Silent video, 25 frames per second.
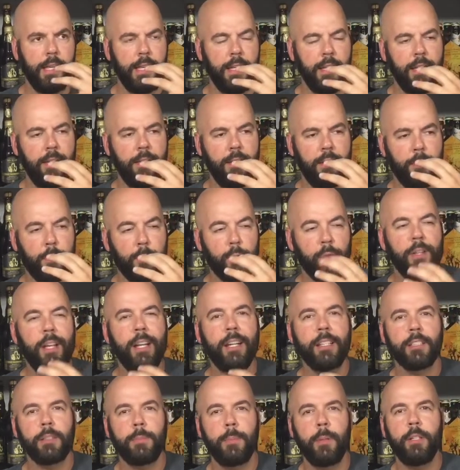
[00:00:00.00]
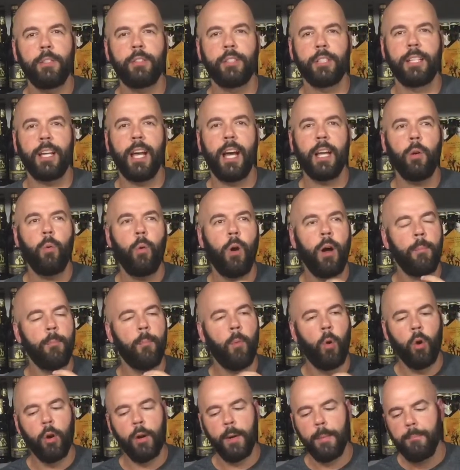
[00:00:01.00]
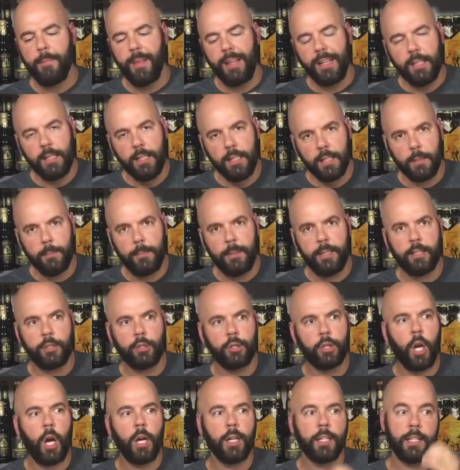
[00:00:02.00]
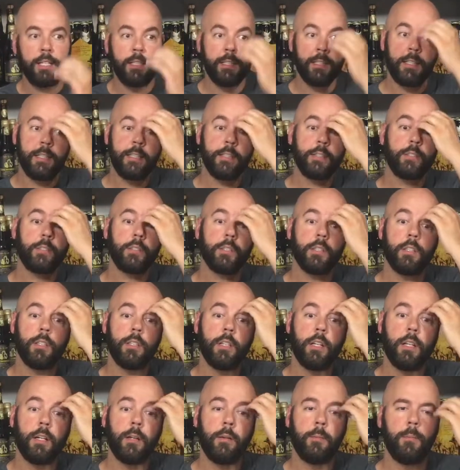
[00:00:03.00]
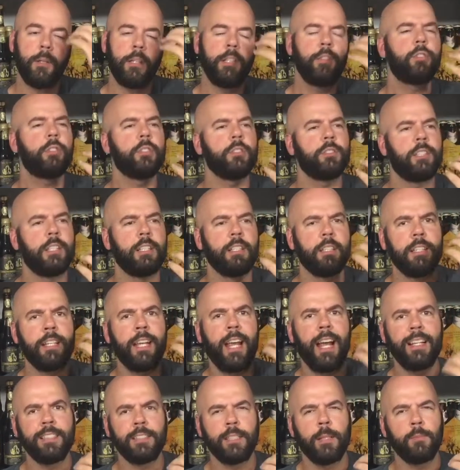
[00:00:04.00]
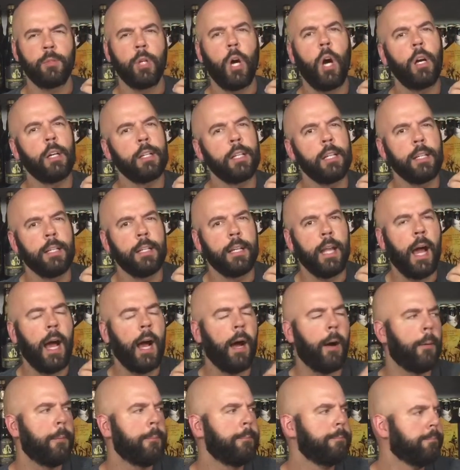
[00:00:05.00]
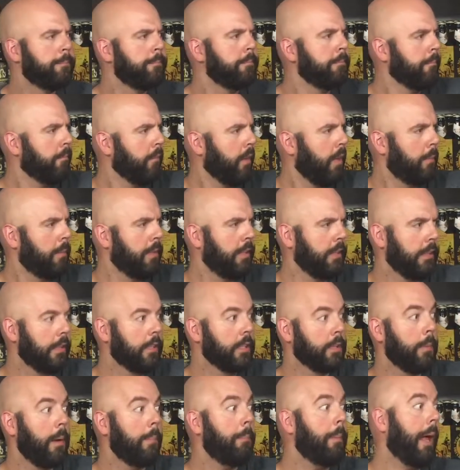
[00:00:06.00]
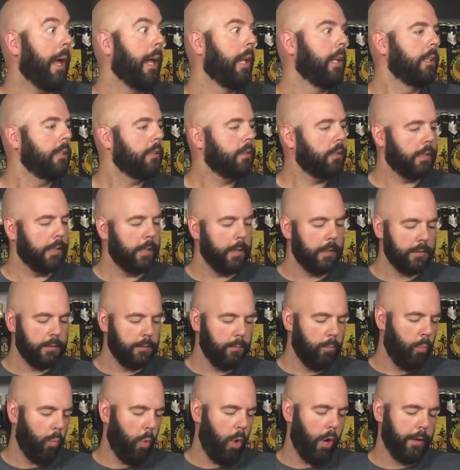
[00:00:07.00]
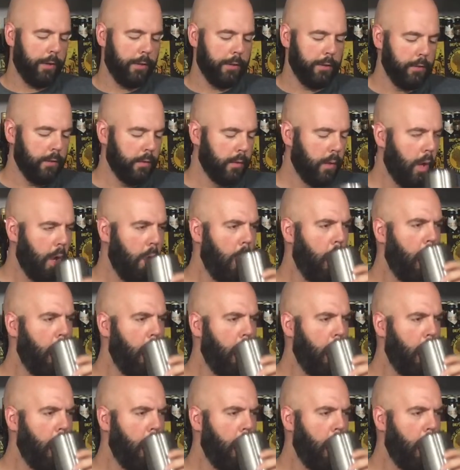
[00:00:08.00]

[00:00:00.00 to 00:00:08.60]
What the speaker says: And through that experience, you kind of want more. A little bit of chalkiness. Interestingly, as I'm talking now, let me clear my palate. I got some water.